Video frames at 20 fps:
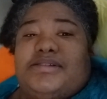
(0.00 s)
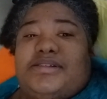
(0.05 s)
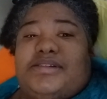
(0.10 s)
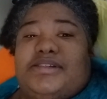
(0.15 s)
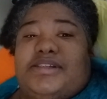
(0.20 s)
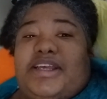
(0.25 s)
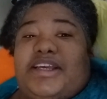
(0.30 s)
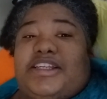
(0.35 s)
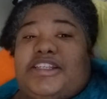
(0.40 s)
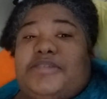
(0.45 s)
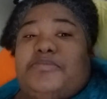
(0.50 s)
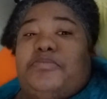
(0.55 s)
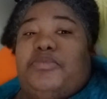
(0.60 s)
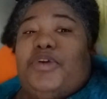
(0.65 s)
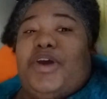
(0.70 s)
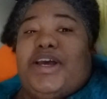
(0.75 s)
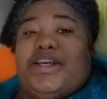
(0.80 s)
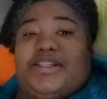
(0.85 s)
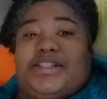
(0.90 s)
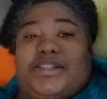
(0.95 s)

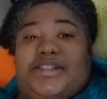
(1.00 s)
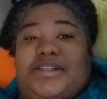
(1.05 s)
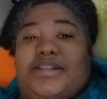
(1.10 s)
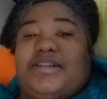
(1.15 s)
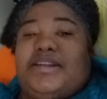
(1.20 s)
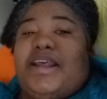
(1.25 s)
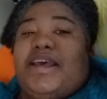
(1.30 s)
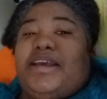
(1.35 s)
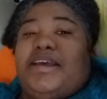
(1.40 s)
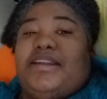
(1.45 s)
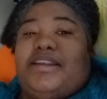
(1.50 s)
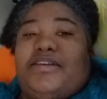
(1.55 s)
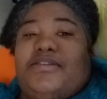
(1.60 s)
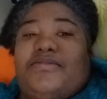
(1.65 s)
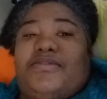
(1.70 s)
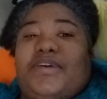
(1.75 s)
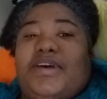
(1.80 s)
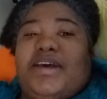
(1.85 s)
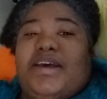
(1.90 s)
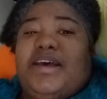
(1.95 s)
express
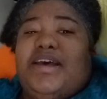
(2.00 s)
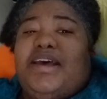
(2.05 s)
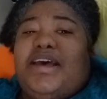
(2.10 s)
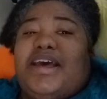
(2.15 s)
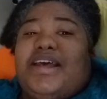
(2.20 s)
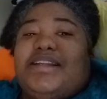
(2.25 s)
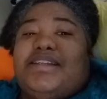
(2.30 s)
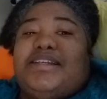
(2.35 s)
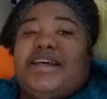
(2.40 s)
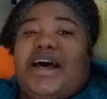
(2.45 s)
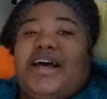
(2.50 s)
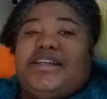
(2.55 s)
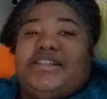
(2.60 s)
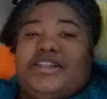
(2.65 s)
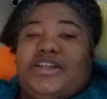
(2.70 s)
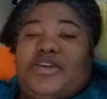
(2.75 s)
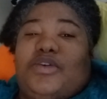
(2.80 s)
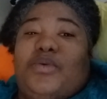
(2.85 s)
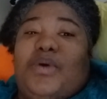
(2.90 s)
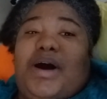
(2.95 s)
negative and
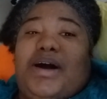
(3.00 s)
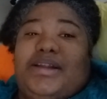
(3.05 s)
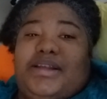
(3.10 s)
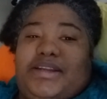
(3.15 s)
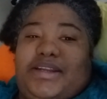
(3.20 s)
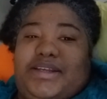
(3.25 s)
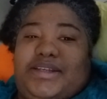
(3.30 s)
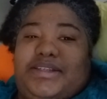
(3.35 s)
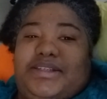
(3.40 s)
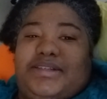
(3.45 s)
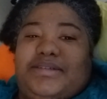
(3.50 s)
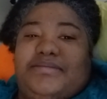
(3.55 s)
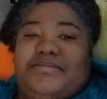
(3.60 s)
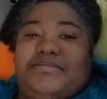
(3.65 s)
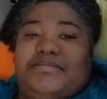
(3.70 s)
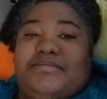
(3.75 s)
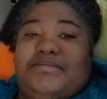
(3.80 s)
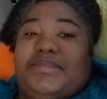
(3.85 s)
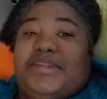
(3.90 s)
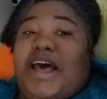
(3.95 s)
toxic qualities.
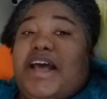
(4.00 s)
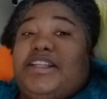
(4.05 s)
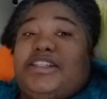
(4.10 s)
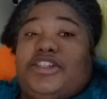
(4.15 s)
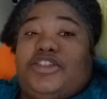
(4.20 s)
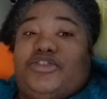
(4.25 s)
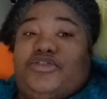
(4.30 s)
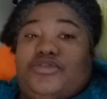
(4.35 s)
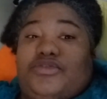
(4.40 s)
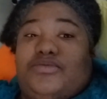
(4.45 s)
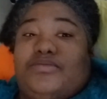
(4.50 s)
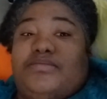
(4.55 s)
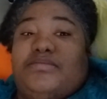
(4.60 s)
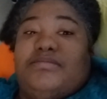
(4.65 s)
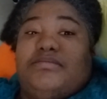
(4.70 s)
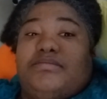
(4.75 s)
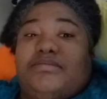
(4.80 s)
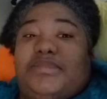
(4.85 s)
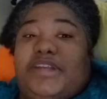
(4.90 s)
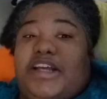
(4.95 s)
That's true.
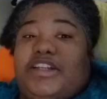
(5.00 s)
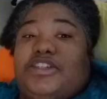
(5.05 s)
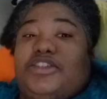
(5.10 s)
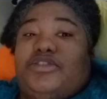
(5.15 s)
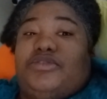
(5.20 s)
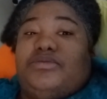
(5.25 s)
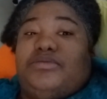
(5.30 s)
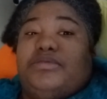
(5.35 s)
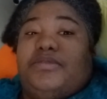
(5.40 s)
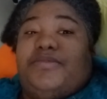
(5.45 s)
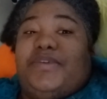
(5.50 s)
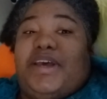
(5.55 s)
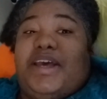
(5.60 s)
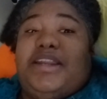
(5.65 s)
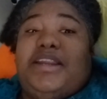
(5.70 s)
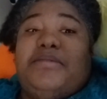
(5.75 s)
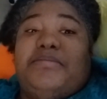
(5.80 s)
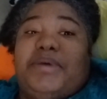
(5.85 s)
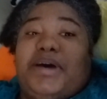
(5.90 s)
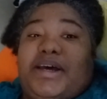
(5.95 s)
That's true of
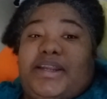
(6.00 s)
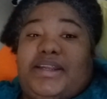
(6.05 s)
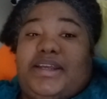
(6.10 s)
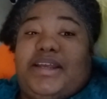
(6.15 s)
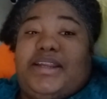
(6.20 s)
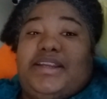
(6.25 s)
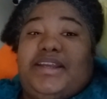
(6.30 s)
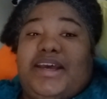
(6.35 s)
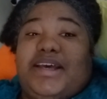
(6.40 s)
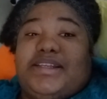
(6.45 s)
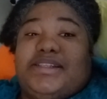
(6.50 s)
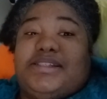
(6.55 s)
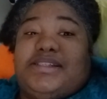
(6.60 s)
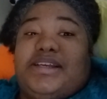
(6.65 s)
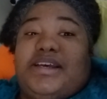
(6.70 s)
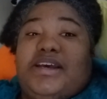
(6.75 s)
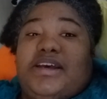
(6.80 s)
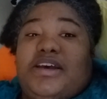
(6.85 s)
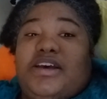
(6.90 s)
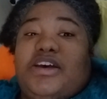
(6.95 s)
anybody. And yes,
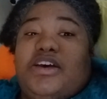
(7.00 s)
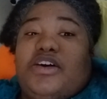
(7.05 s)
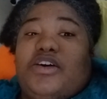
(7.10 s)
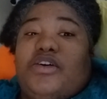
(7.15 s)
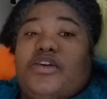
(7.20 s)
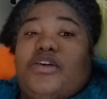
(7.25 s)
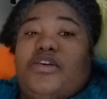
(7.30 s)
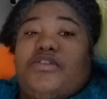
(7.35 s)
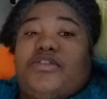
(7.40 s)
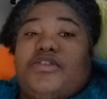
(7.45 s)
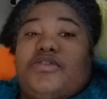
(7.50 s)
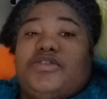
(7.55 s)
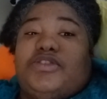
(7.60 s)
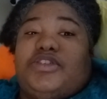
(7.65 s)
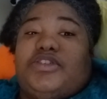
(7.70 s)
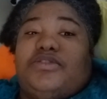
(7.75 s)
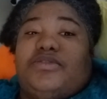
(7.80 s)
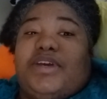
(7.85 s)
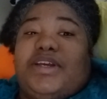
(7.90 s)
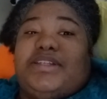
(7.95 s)
all
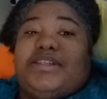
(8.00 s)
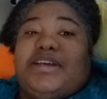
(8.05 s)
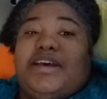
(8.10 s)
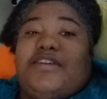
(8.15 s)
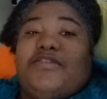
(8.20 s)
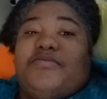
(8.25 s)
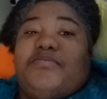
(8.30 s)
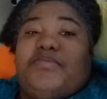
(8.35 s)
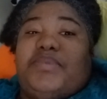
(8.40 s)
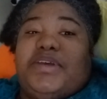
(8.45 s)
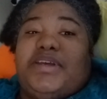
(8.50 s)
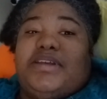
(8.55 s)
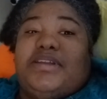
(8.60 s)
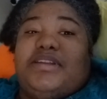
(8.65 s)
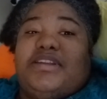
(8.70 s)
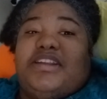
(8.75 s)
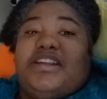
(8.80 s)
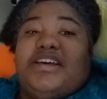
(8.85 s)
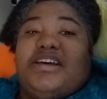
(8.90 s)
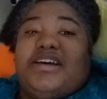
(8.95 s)
those traits have
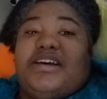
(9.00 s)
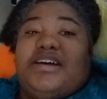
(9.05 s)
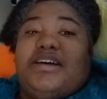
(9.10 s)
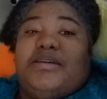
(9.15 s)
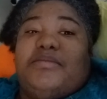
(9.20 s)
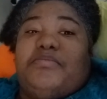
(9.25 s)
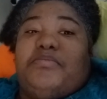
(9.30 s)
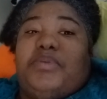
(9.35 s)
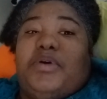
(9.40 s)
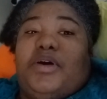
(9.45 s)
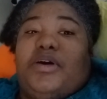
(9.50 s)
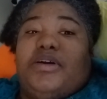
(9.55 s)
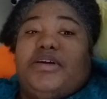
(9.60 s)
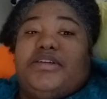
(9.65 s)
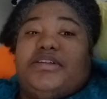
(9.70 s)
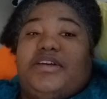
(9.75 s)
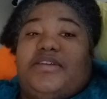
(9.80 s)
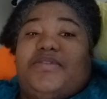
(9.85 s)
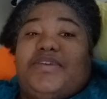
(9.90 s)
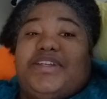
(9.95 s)
been
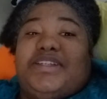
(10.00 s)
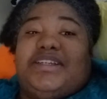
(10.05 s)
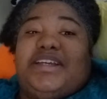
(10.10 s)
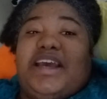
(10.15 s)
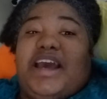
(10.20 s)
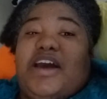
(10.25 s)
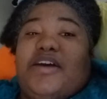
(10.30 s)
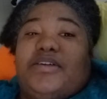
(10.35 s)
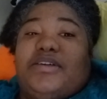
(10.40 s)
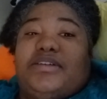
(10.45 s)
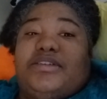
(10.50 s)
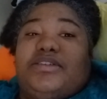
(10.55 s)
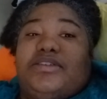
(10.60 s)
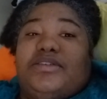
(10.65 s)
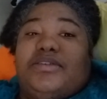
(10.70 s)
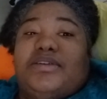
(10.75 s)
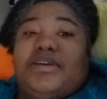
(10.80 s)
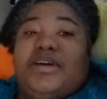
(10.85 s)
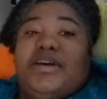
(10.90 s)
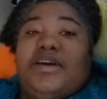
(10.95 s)
part of his character